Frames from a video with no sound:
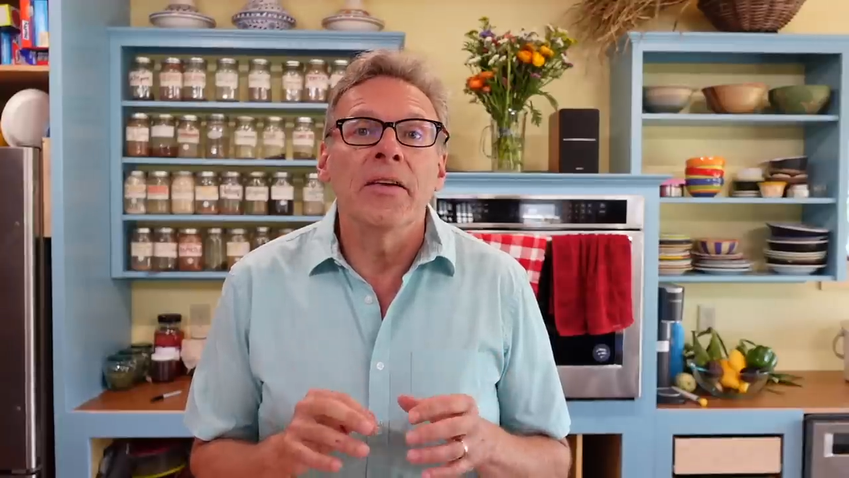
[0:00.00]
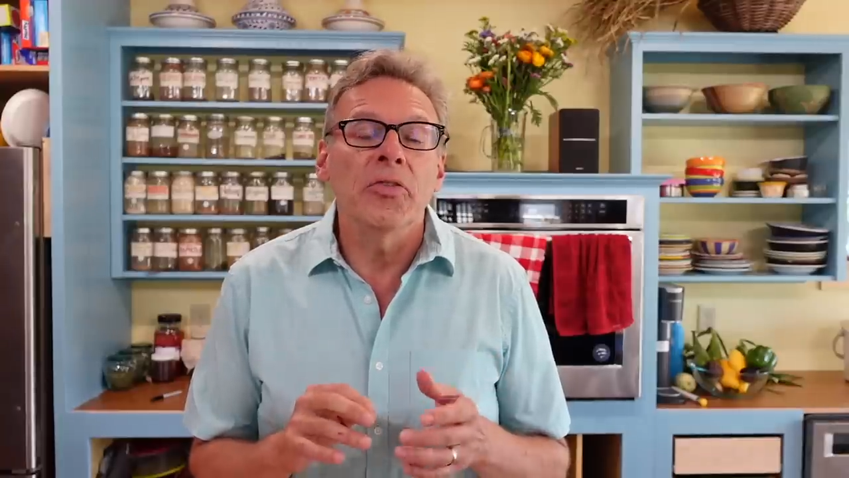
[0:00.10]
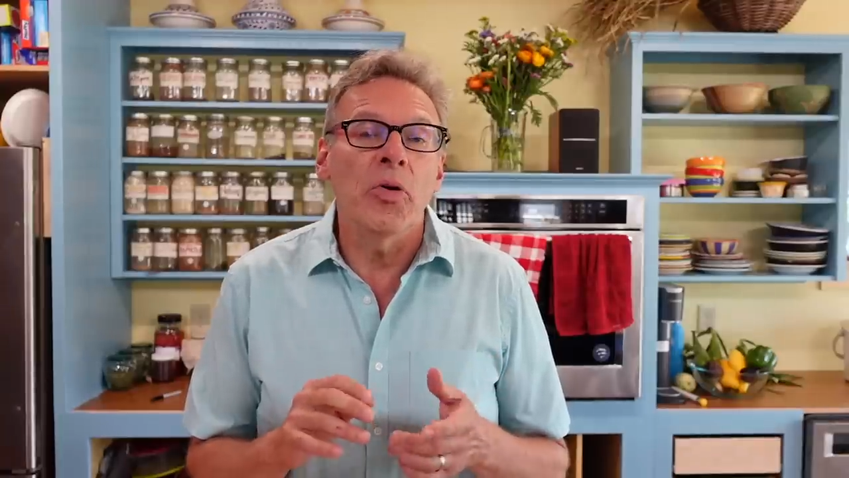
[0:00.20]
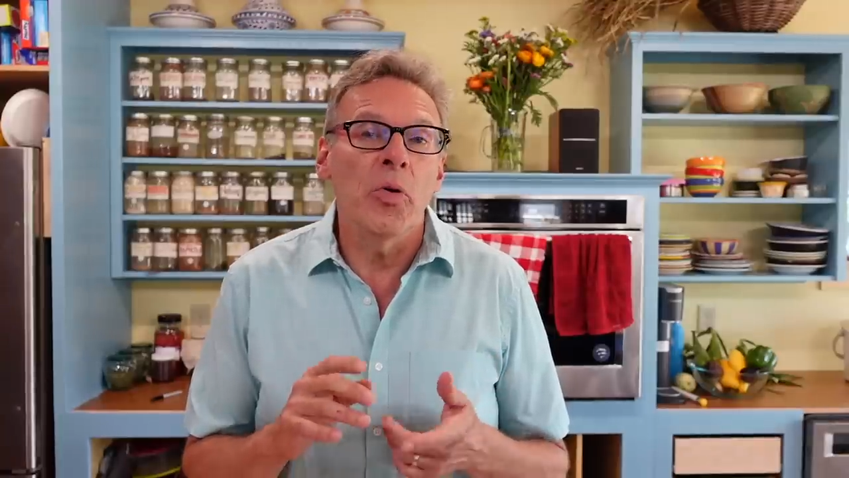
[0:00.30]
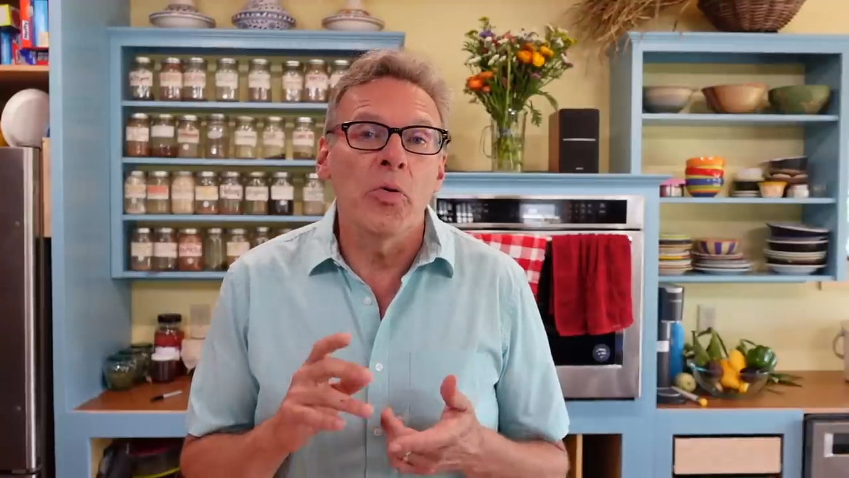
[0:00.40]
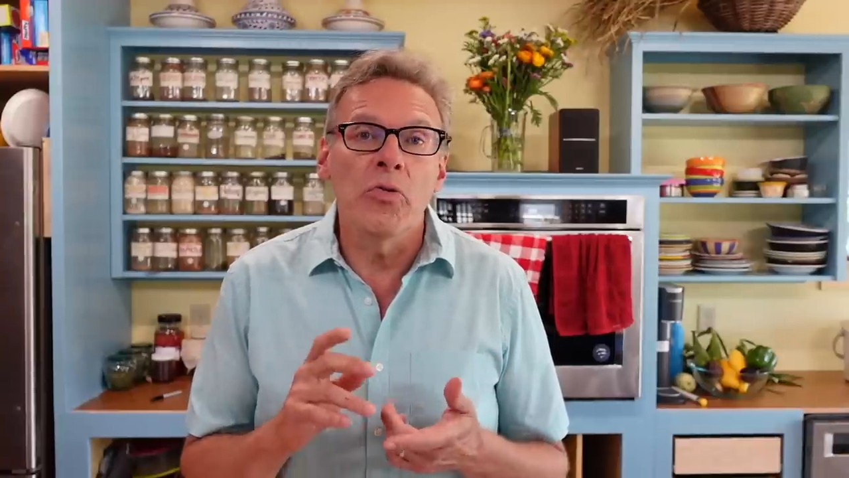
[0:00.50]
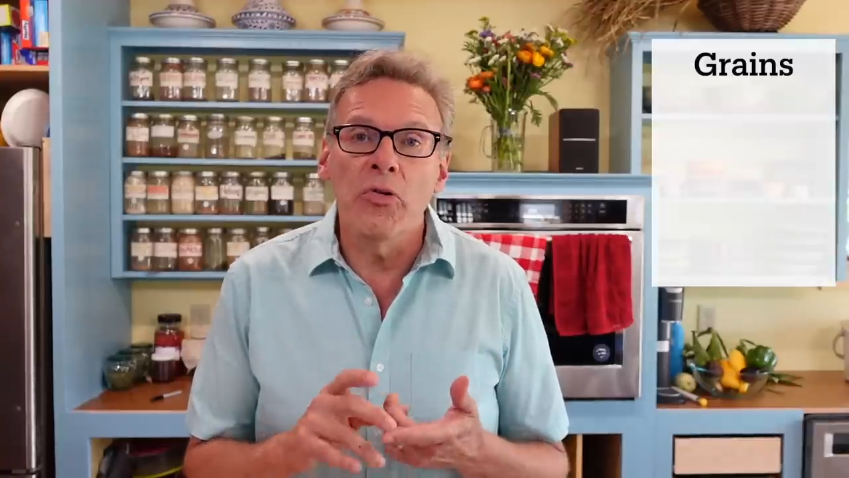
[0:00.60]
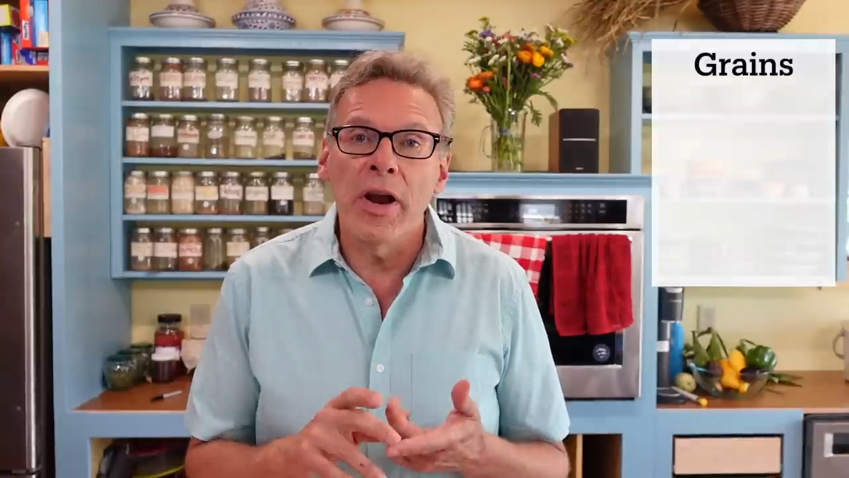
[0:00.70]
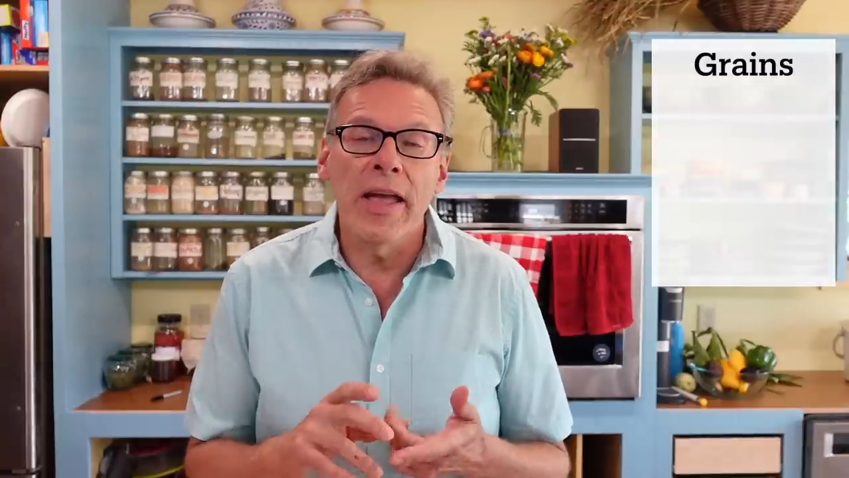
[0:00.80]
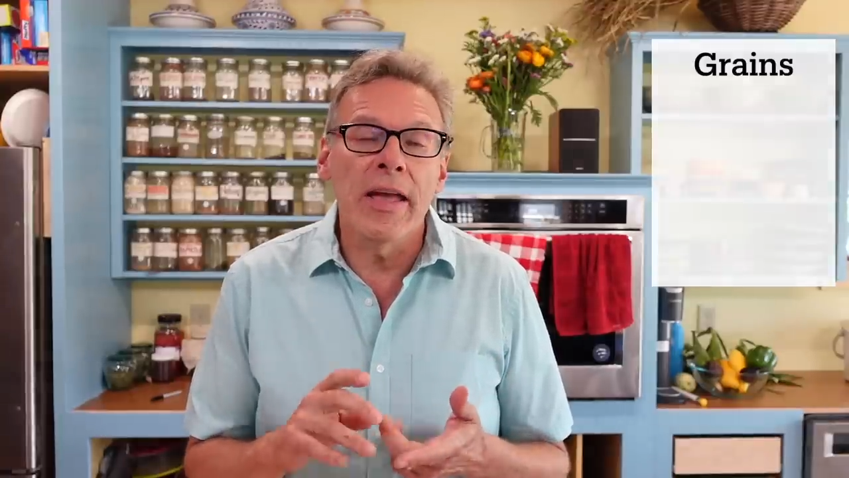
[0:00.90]
So
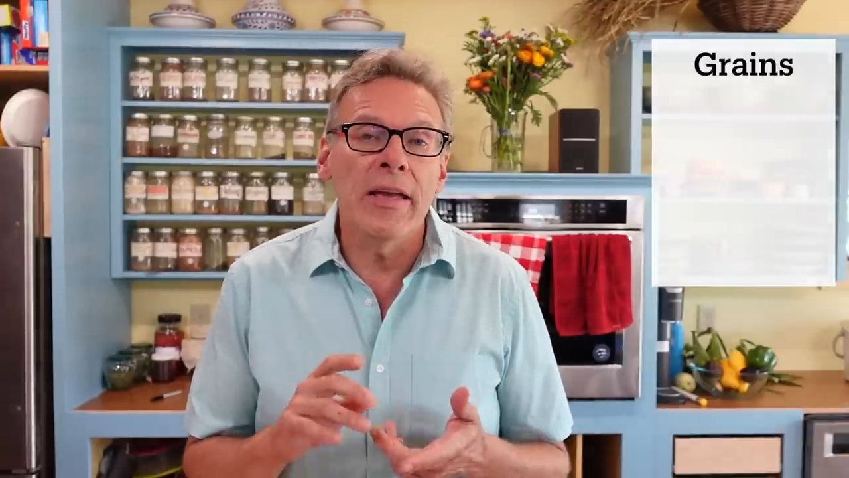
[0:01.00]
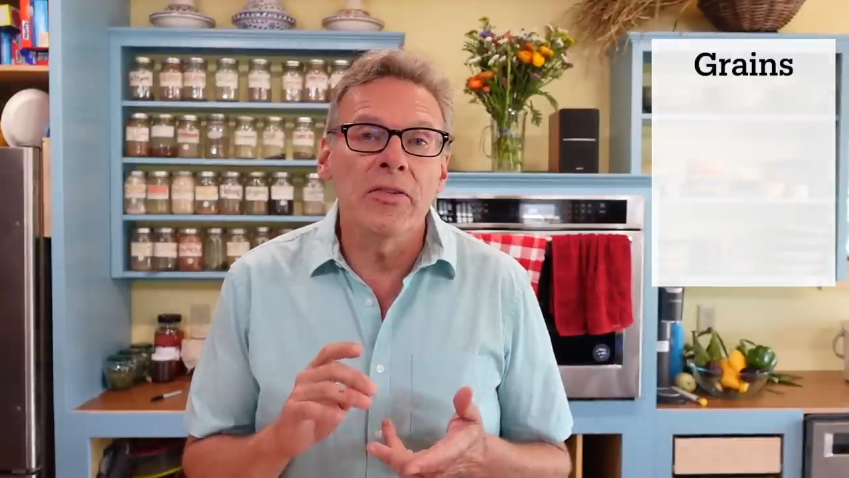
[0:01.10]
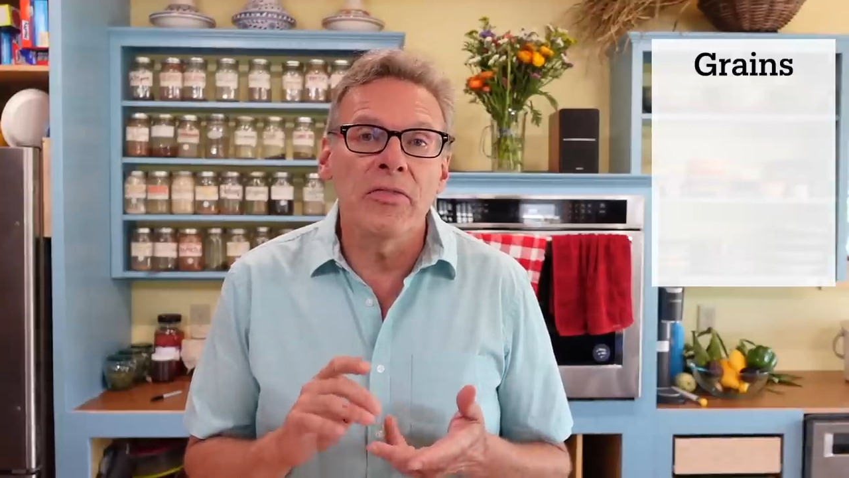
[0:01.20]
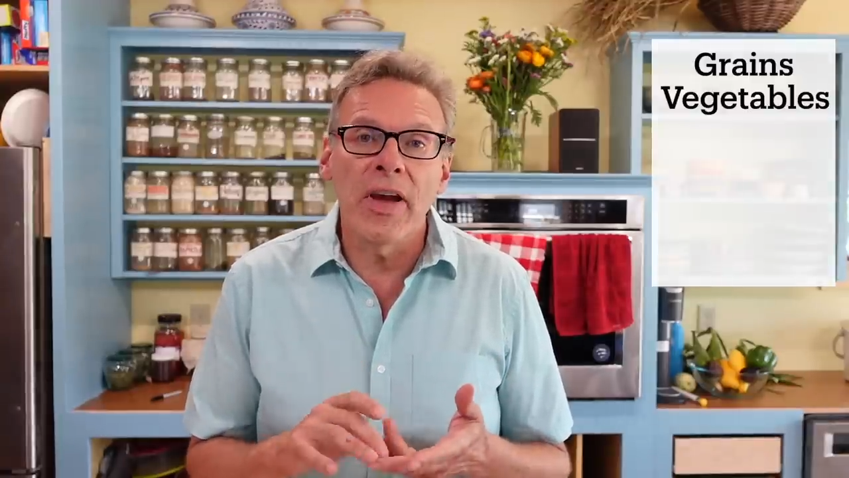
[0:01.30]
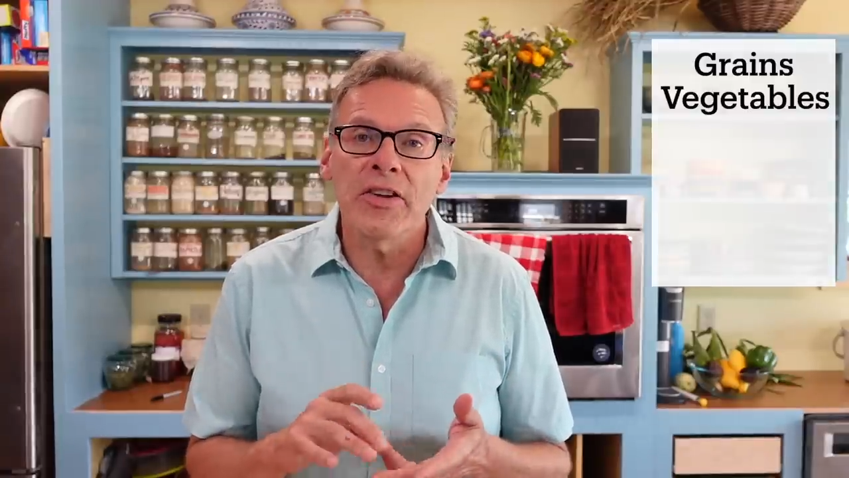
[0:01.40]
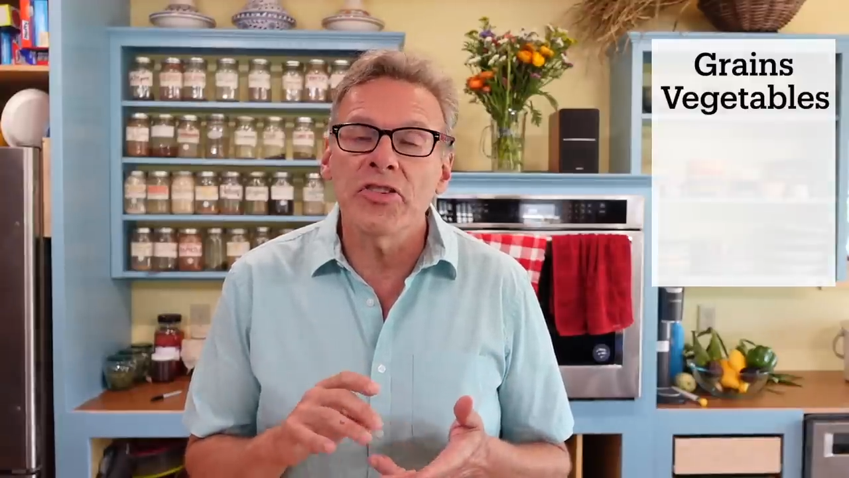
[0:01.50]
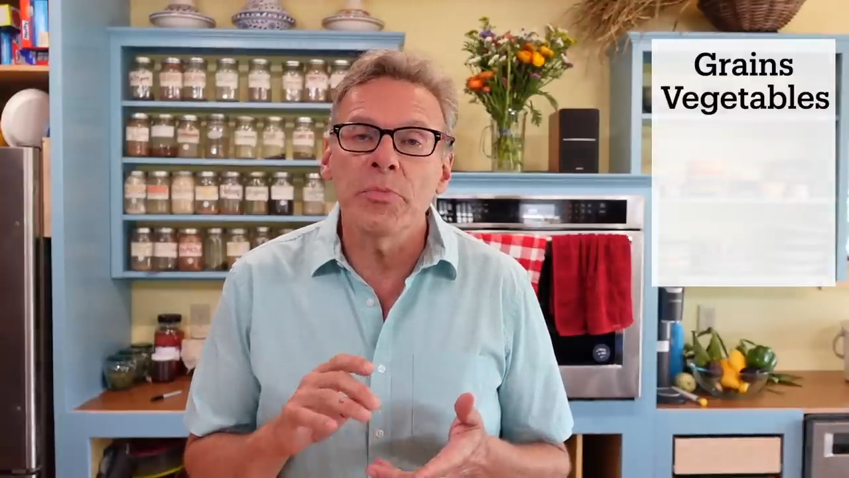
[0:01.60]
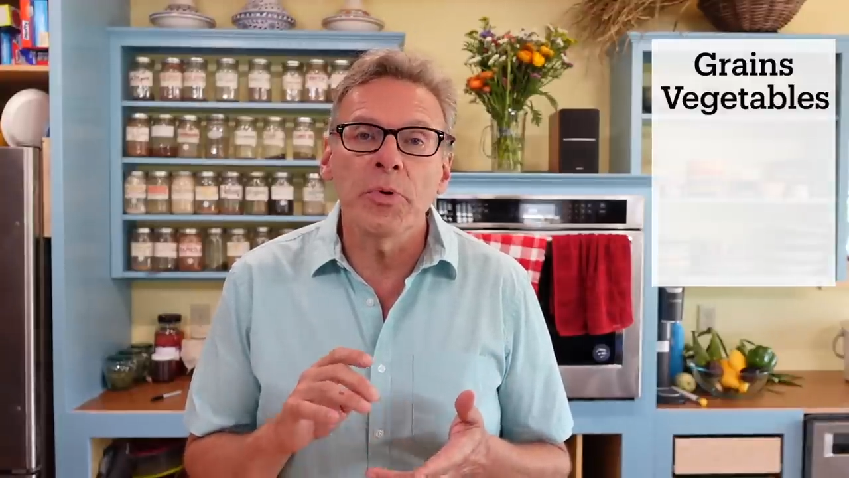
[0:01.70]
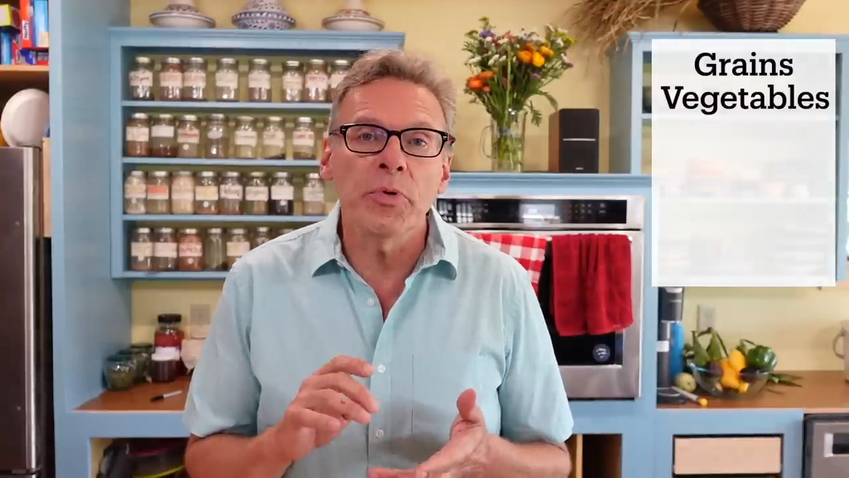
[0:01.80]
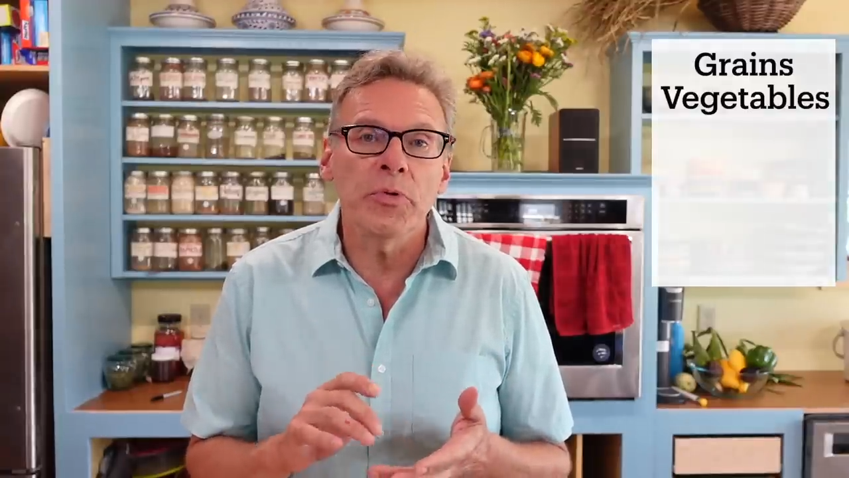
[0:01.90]
grains,
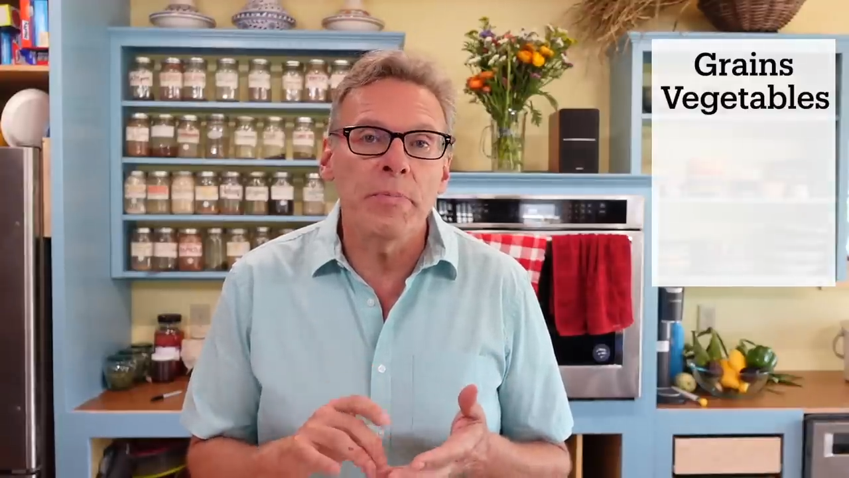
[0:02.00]
vegetables,